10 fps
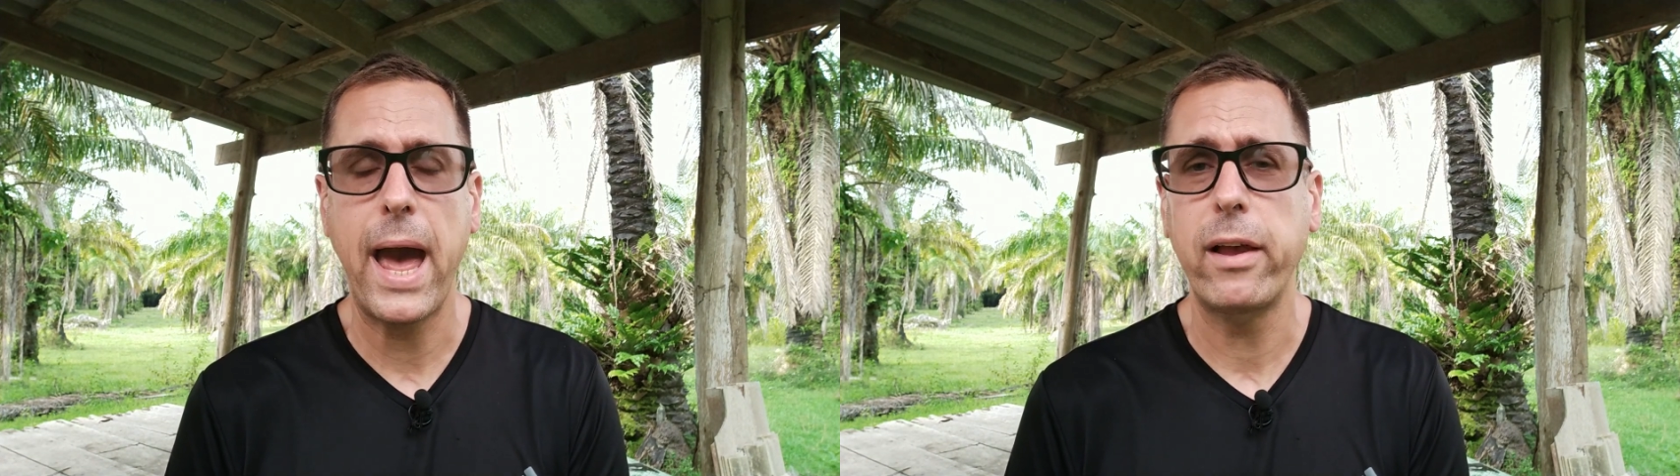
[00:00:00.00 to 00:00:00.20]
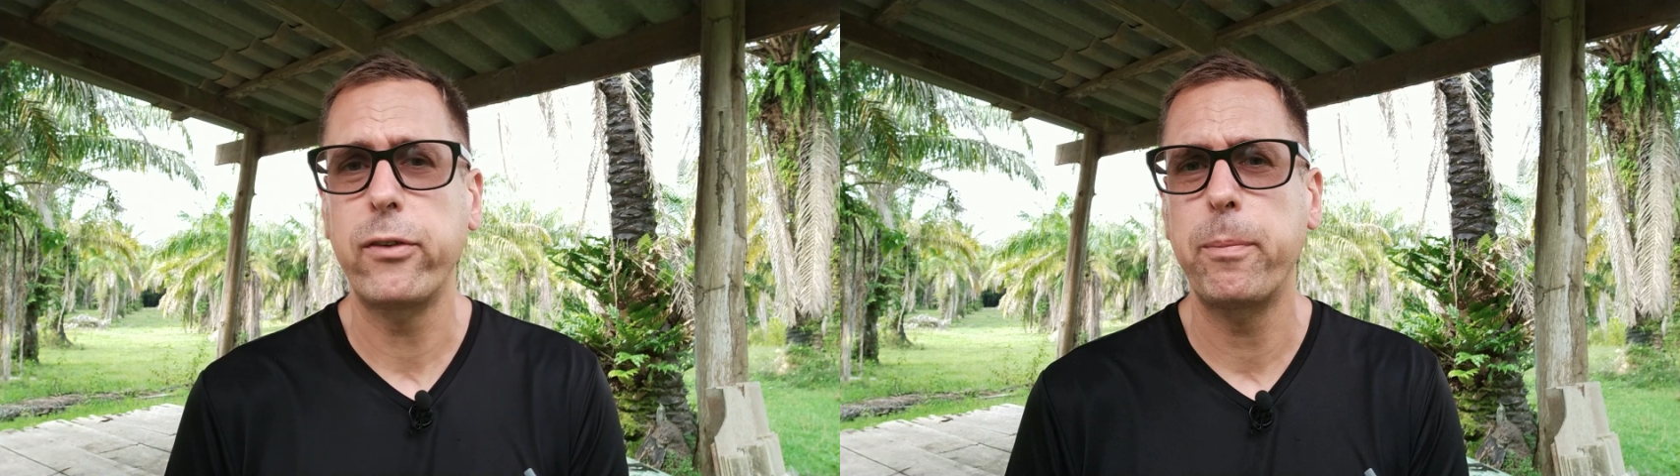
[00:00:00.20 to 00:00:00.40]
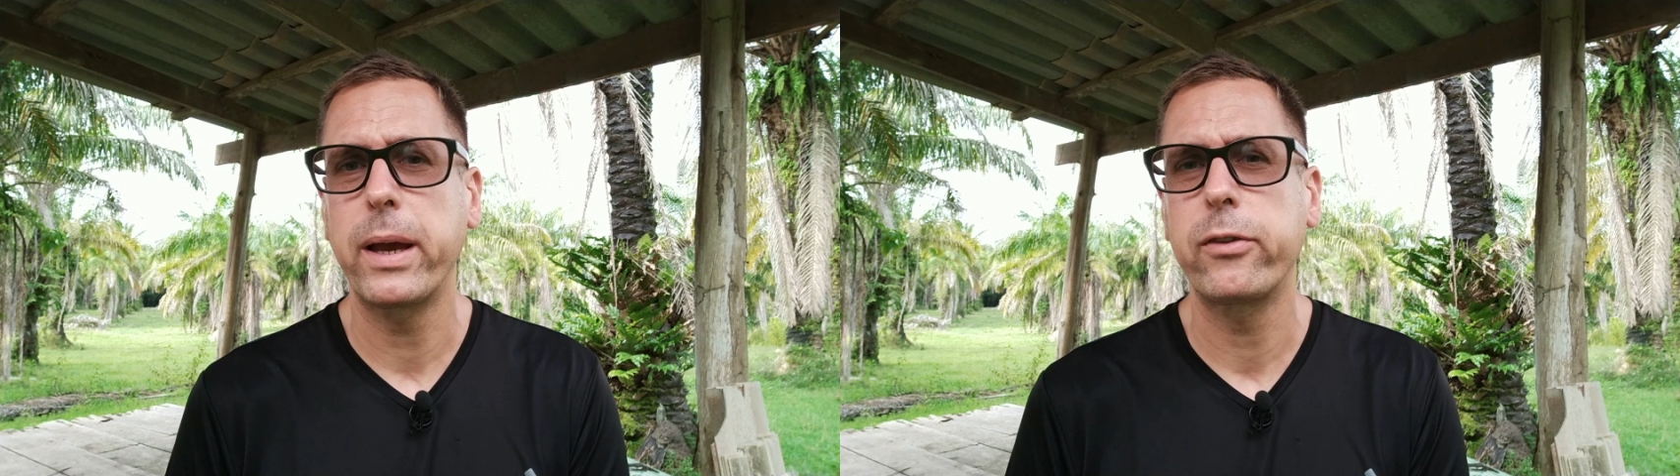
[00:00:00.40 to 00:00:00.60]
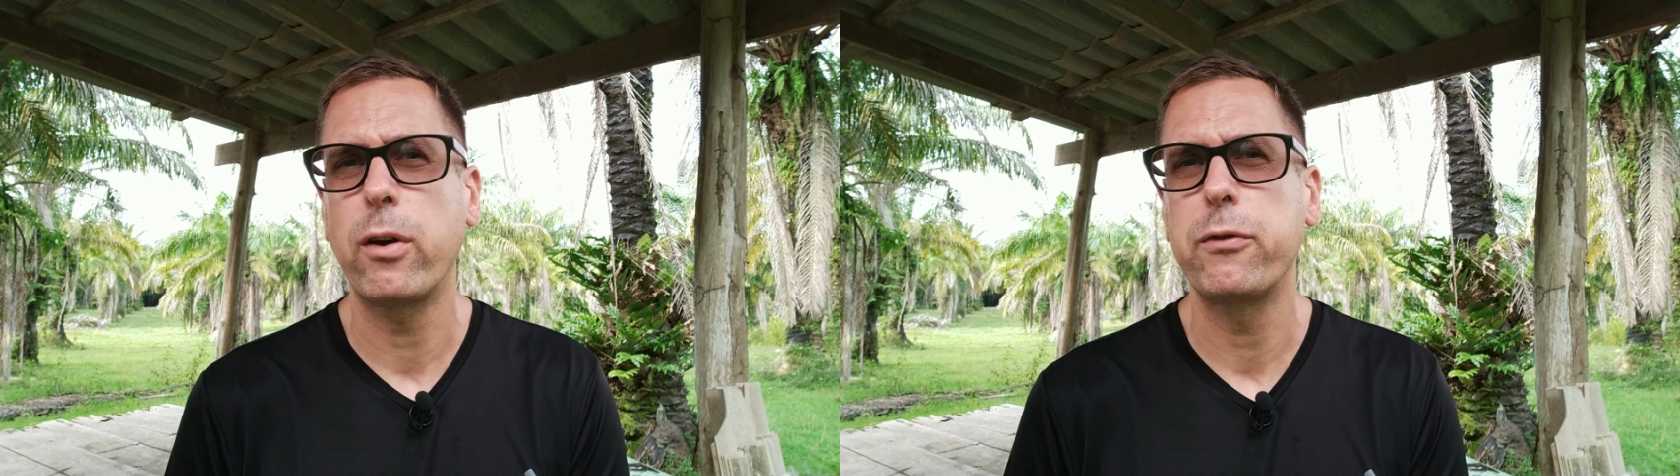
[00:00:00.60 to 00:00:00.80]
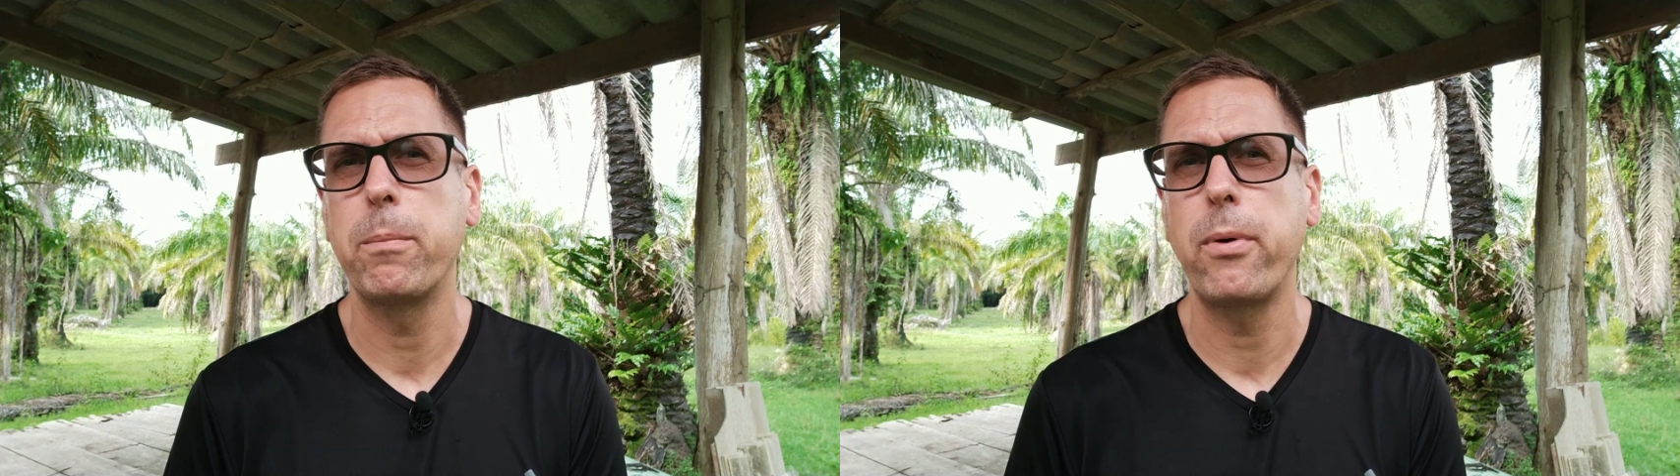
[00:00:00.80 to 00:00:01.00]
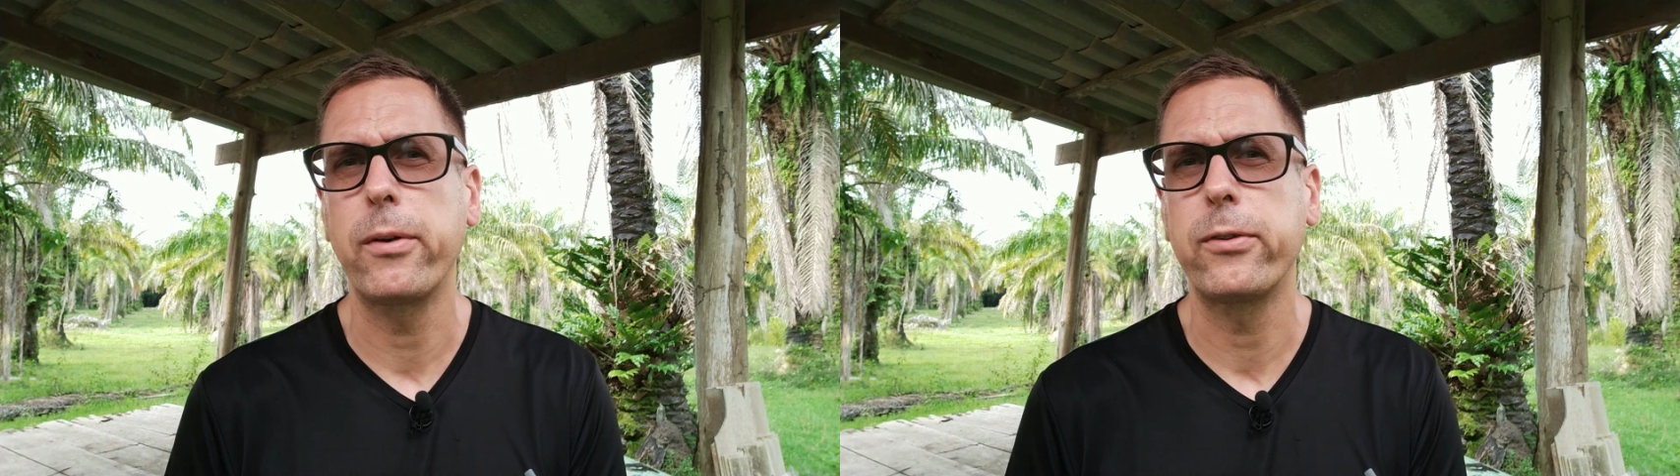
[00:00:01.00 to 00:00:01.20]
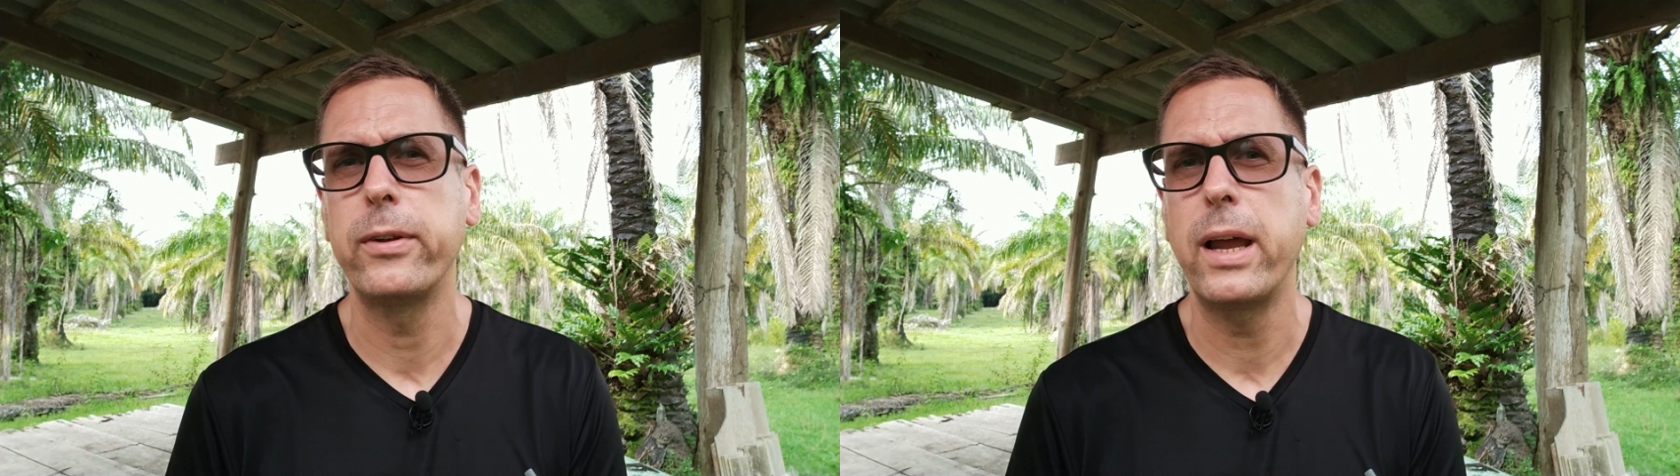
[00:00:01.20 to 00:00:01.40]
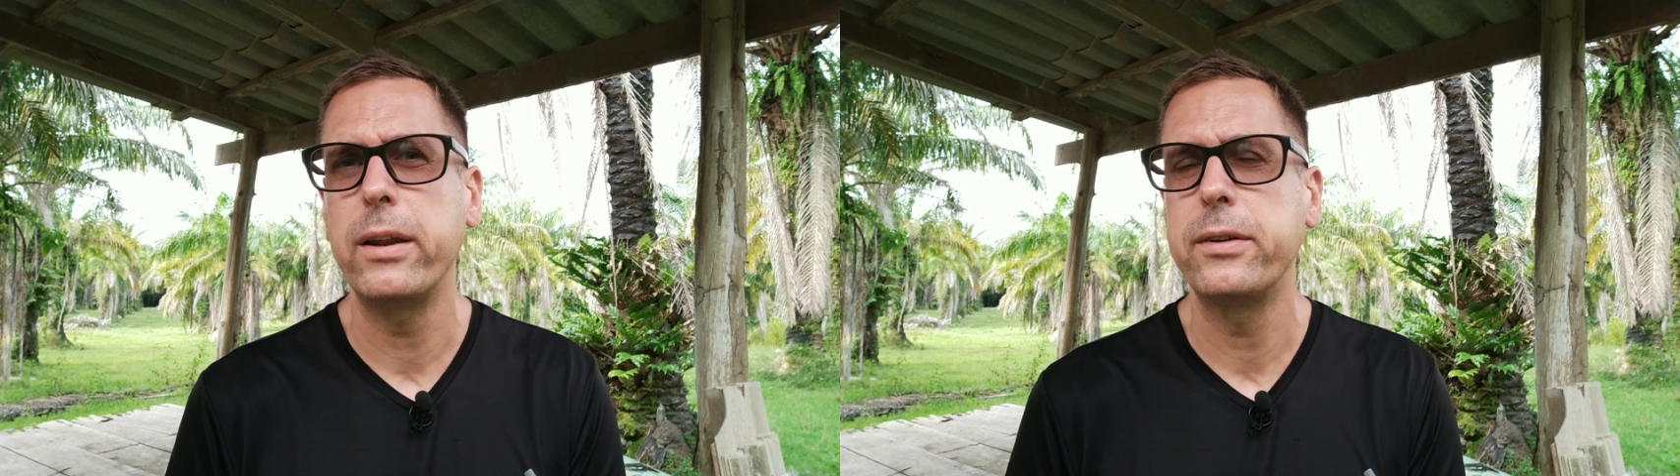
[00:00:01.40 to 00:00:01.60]
aspects of your
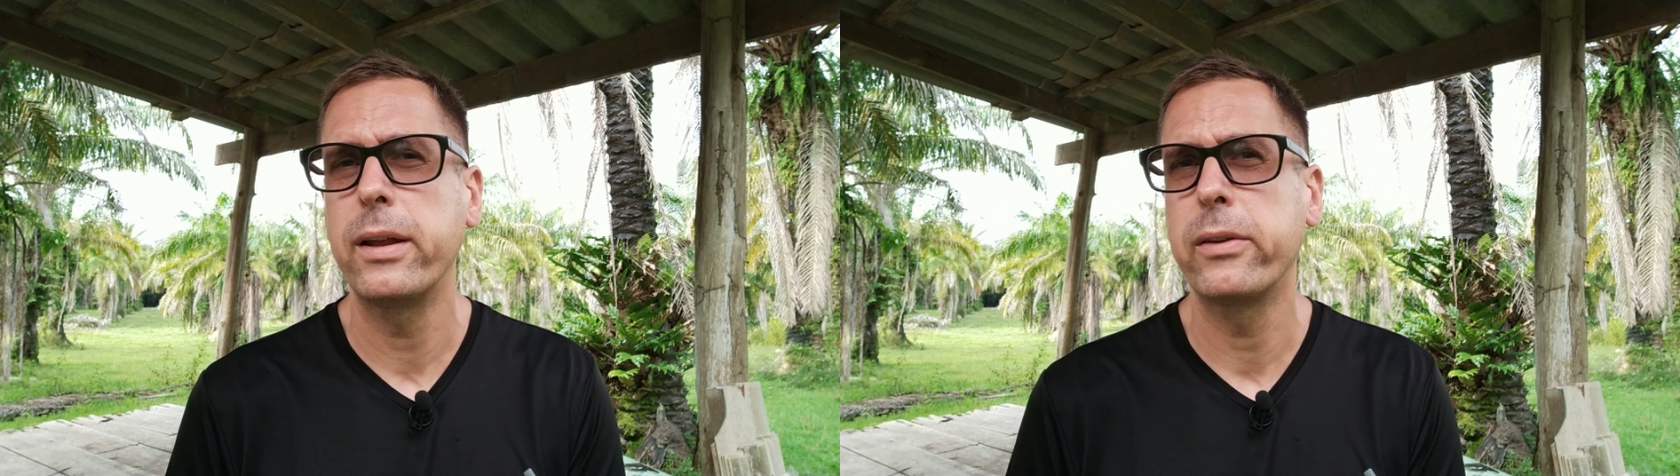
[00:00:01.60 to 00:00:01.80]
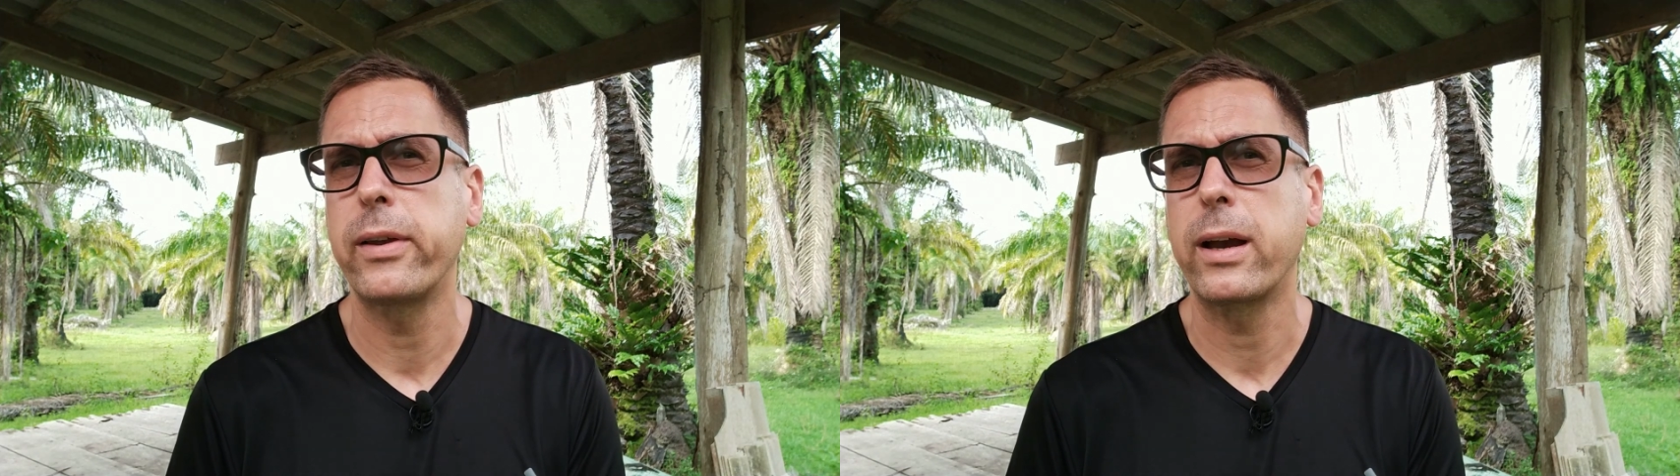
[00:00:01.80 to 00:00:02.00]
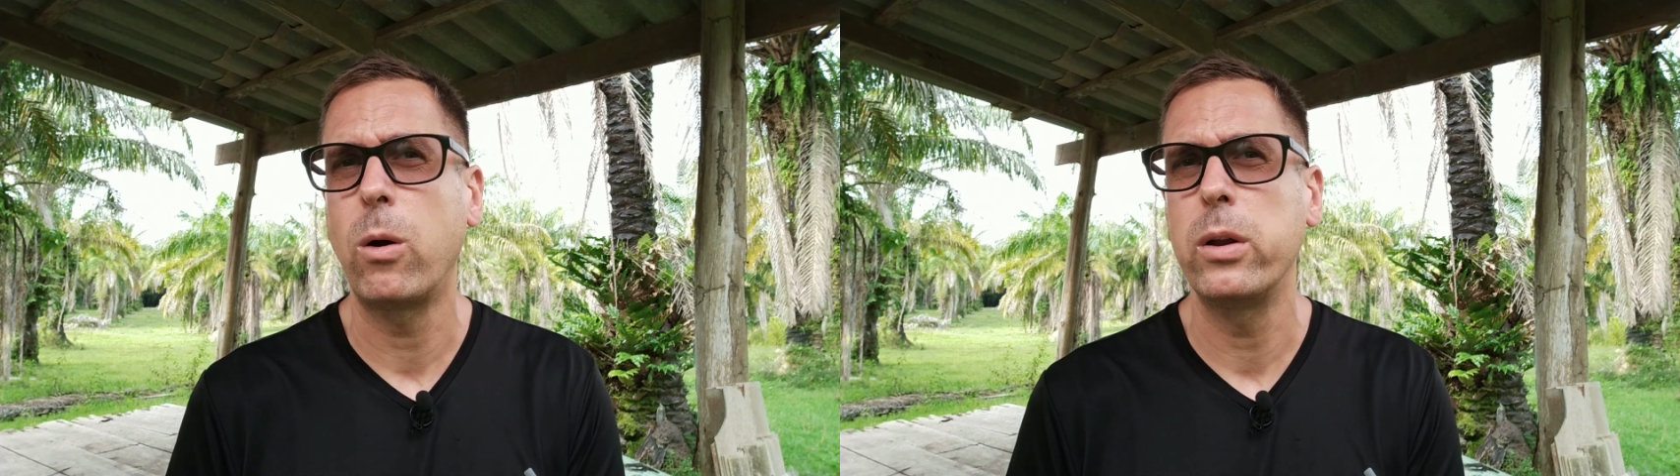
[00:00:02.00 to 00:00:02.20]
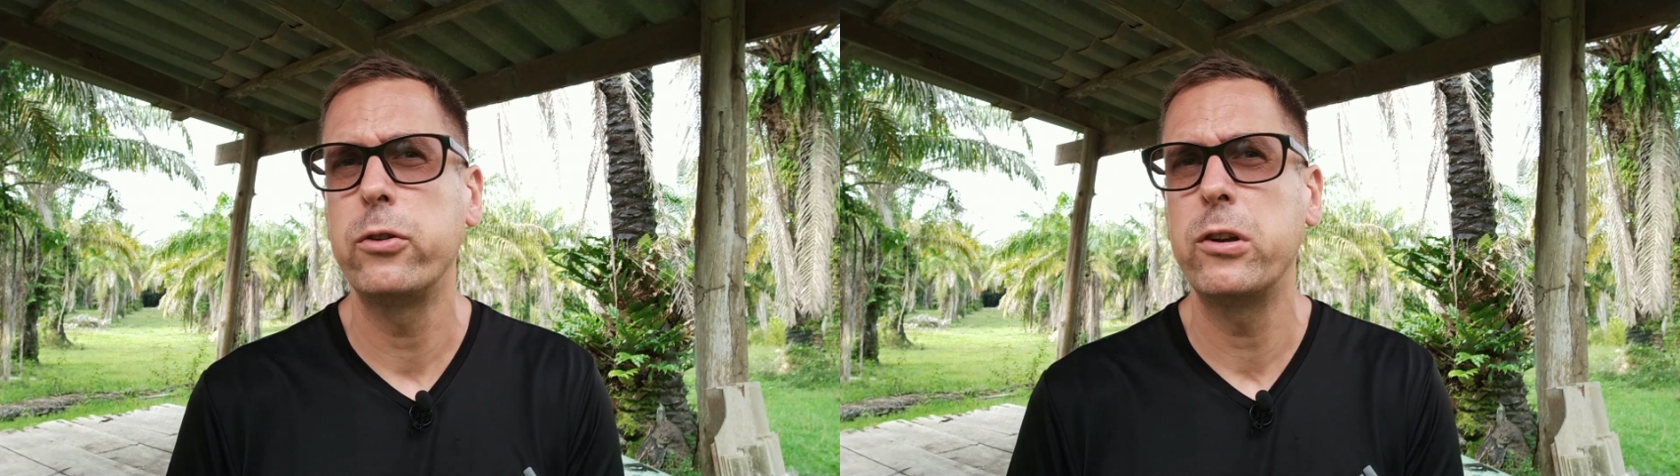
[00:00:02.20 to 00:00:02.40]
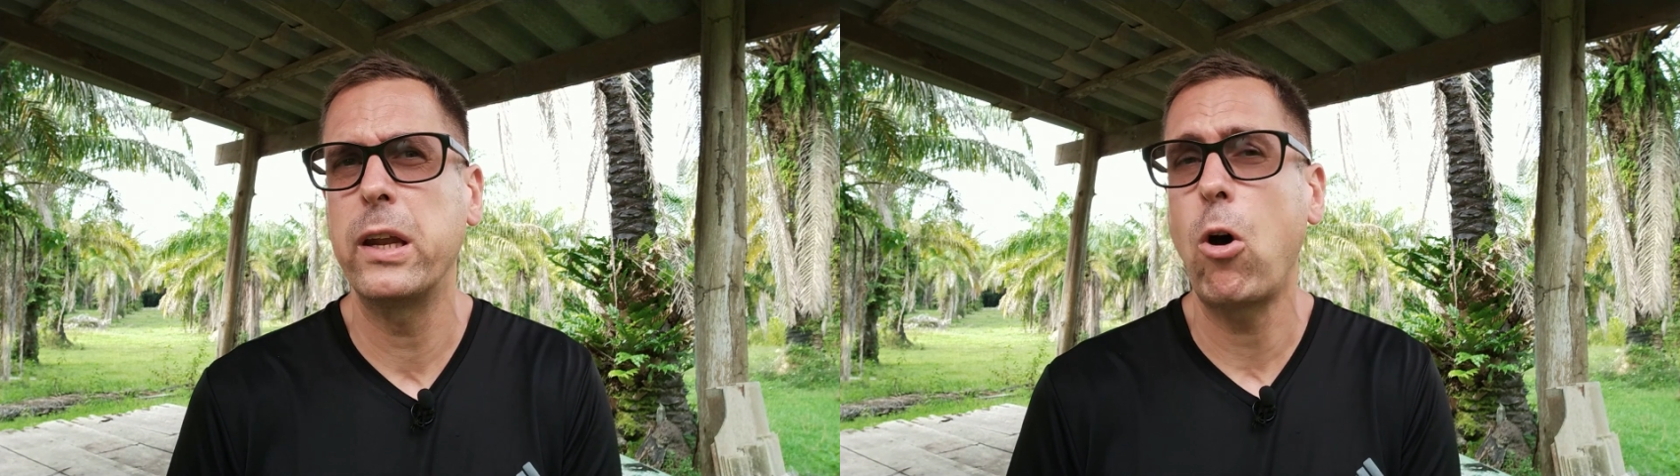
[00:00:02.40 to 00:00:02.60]
personality and psychology,